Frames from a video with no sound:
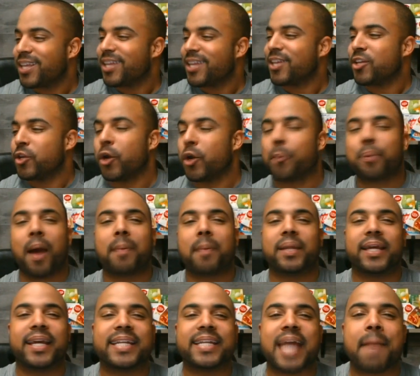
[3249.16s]
You'll
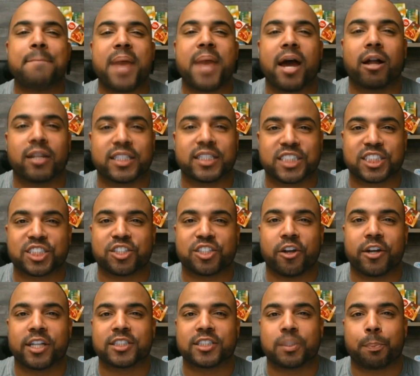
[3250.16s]
probably hit that bell and just
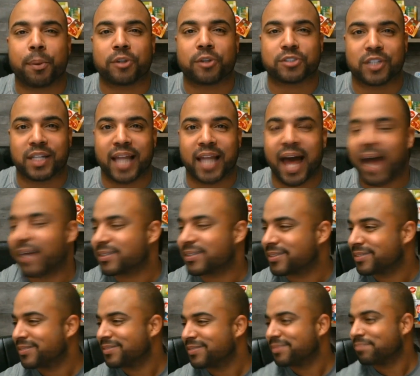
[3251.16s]
turn it to
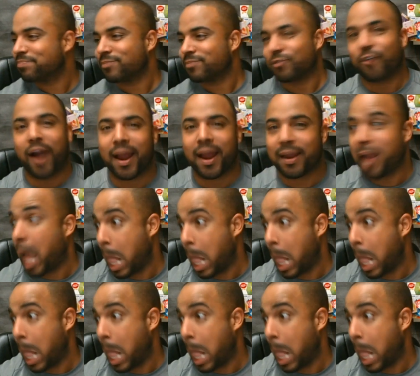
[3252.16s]
personalized, right?